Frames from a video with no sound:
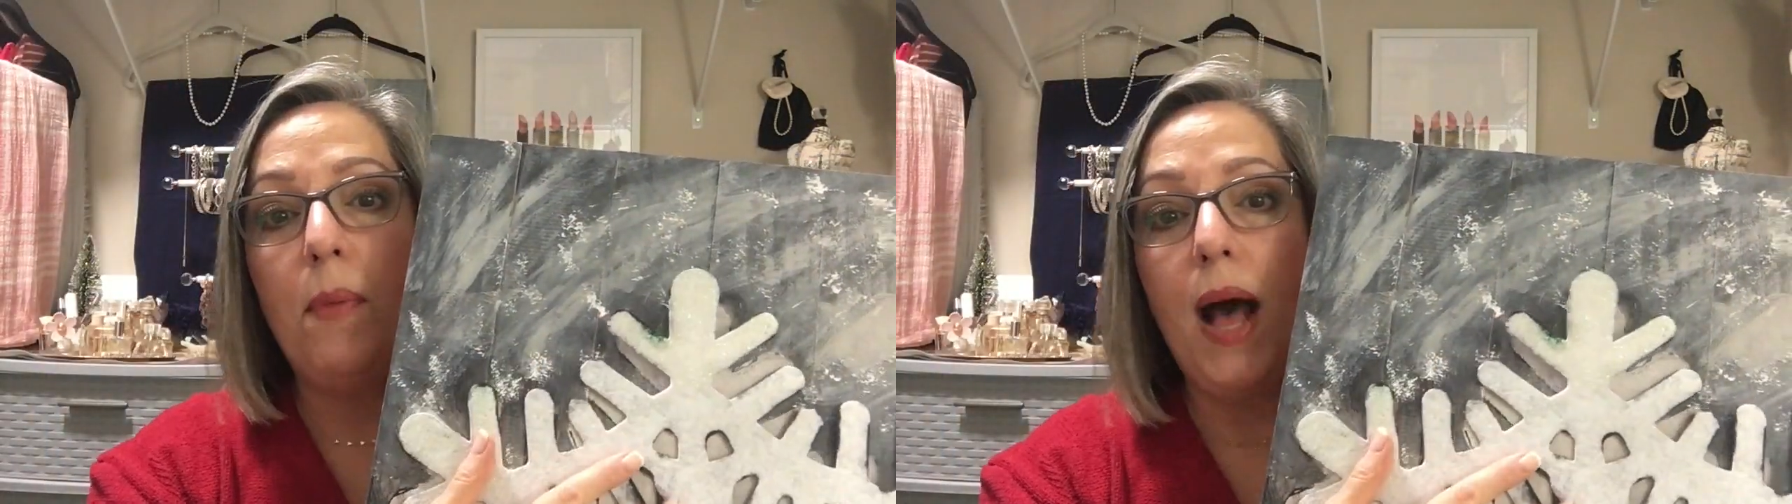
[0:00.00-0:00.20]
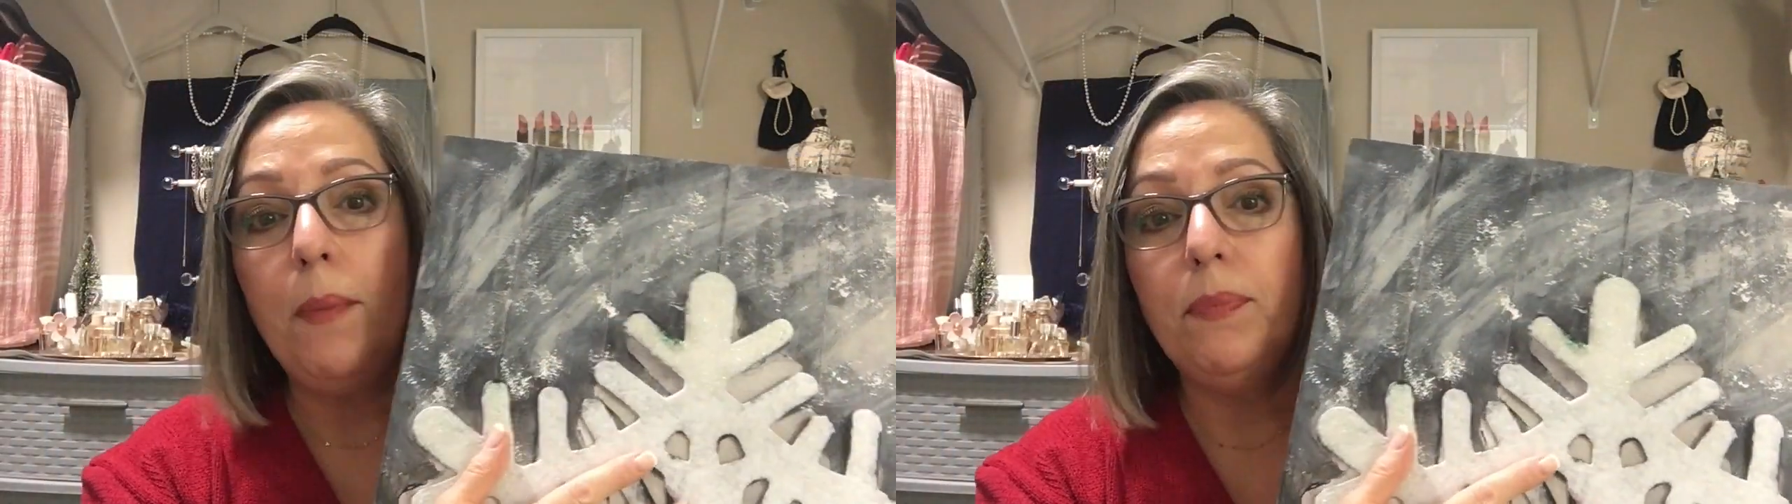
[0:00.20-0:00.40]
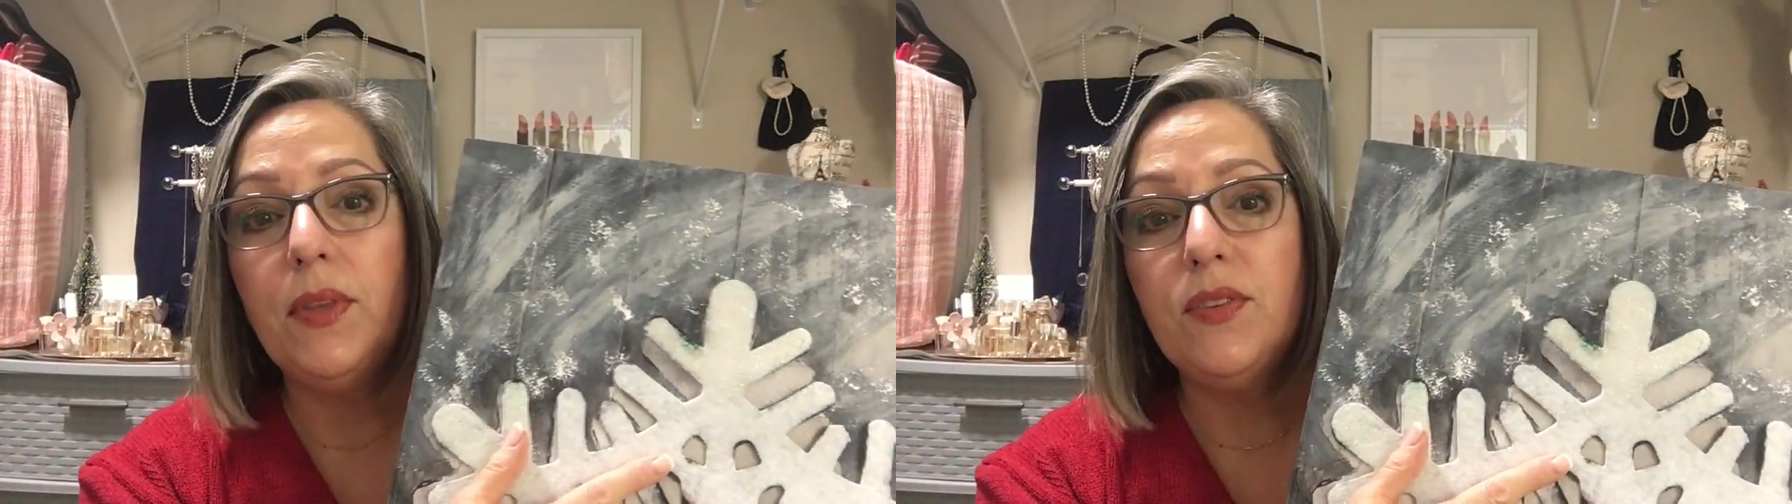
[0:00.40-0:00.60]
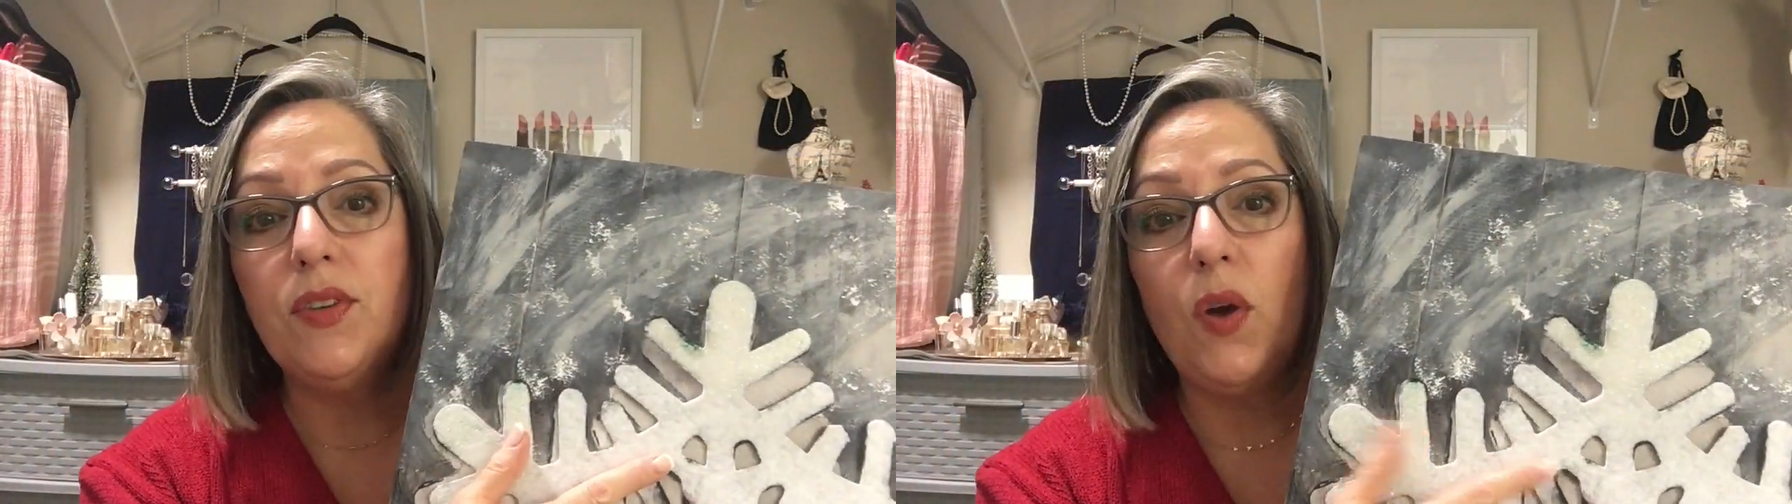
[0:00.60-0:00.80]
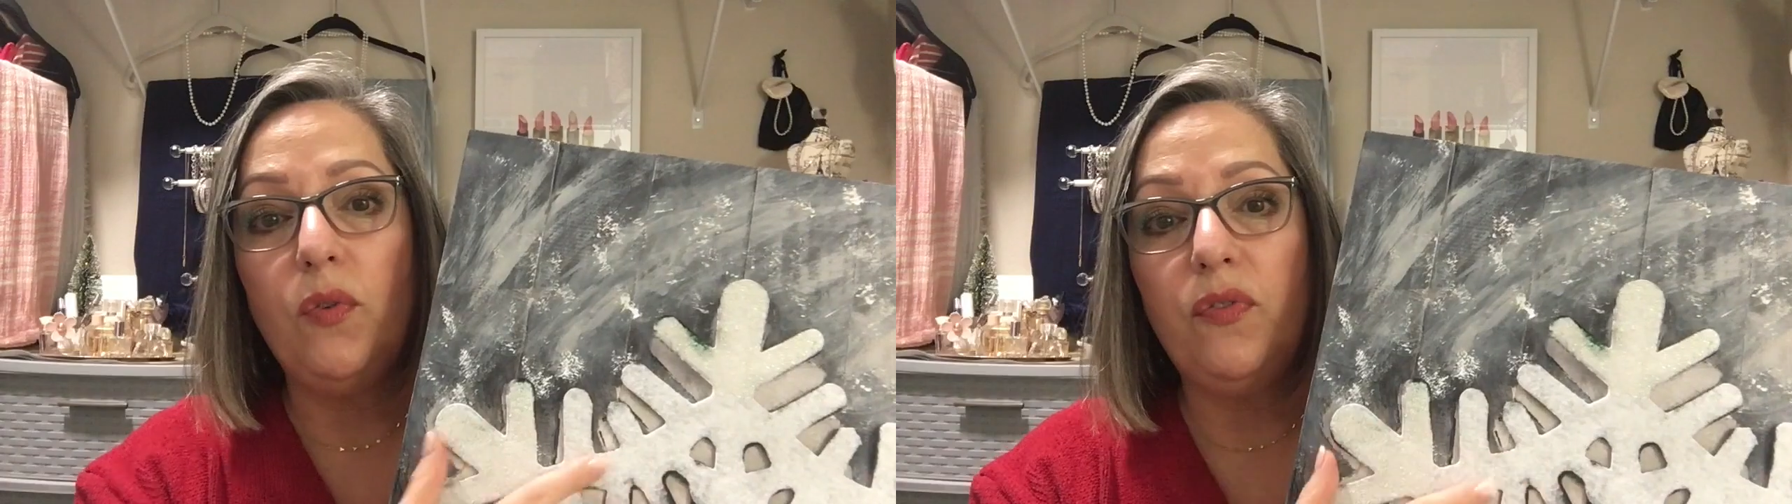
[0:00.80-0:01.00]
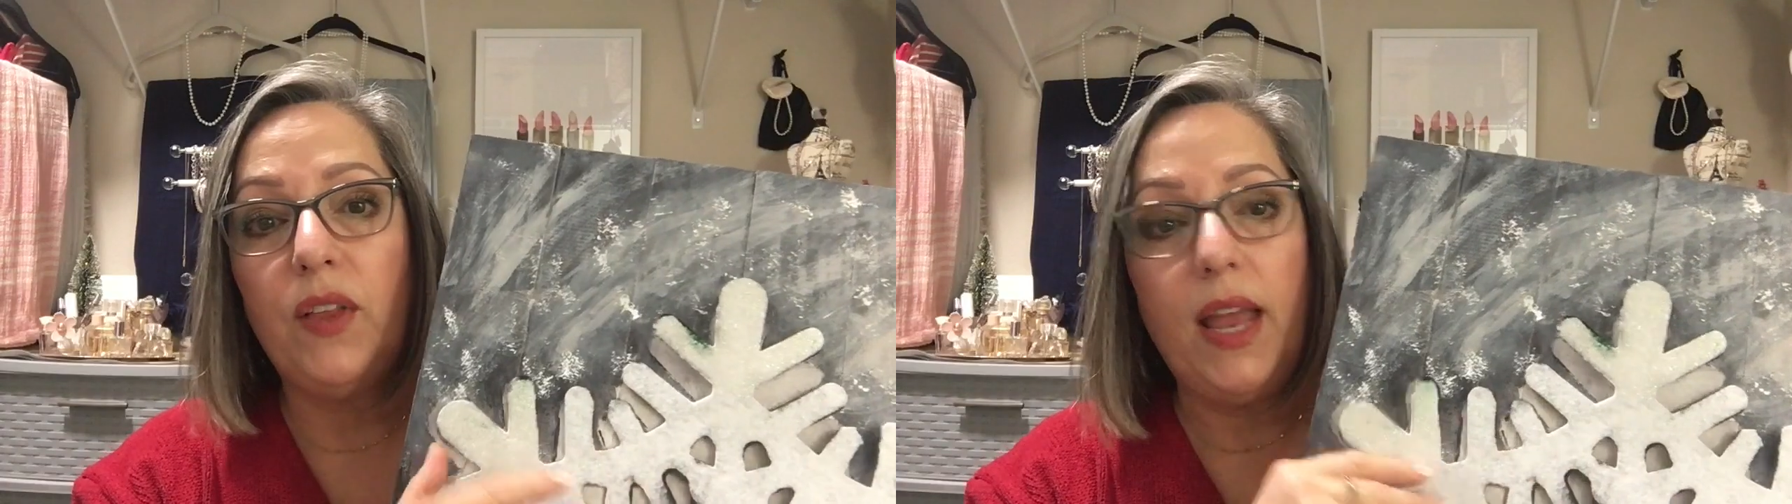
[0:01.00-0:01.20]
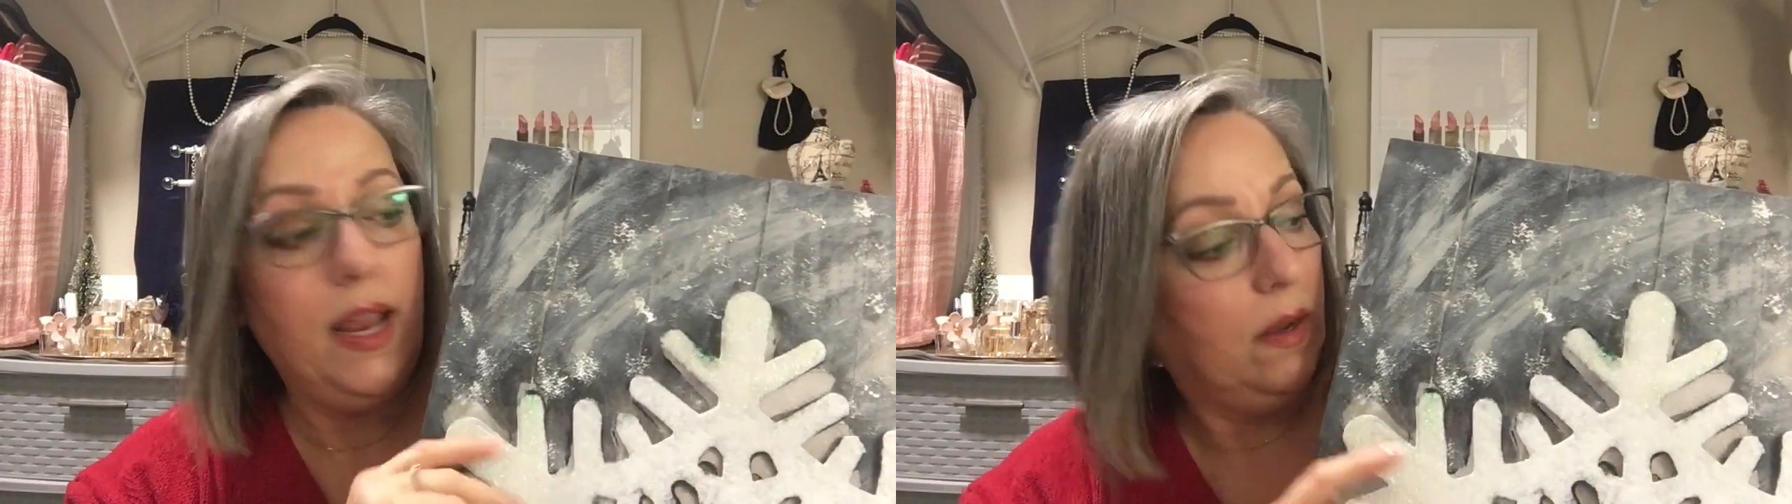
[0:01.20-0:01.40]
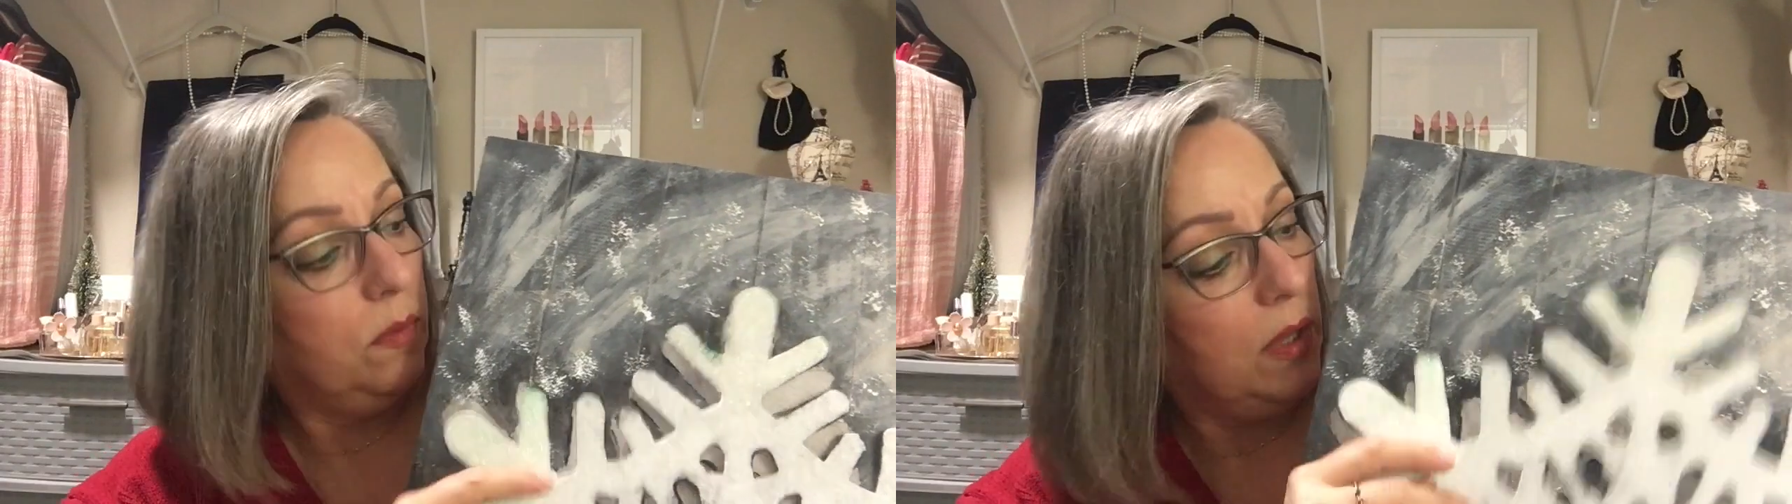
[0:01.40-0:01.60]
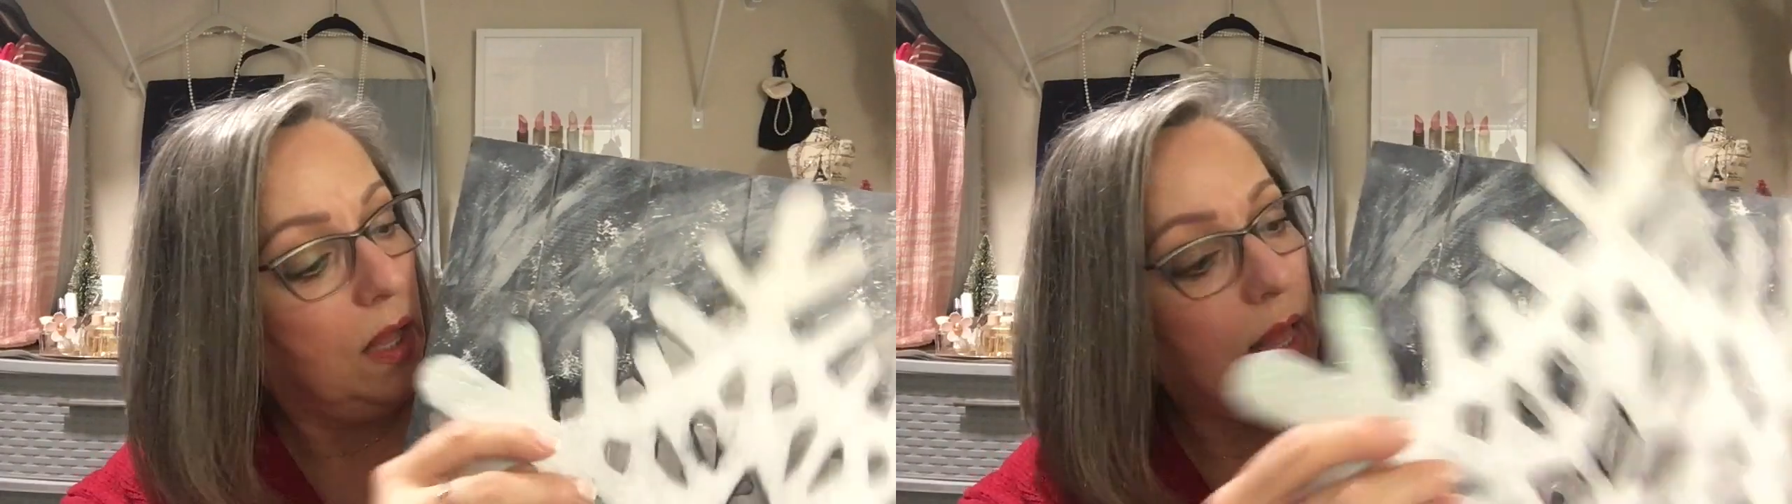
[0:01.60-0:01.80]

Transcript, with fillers: popped the snowflake, well,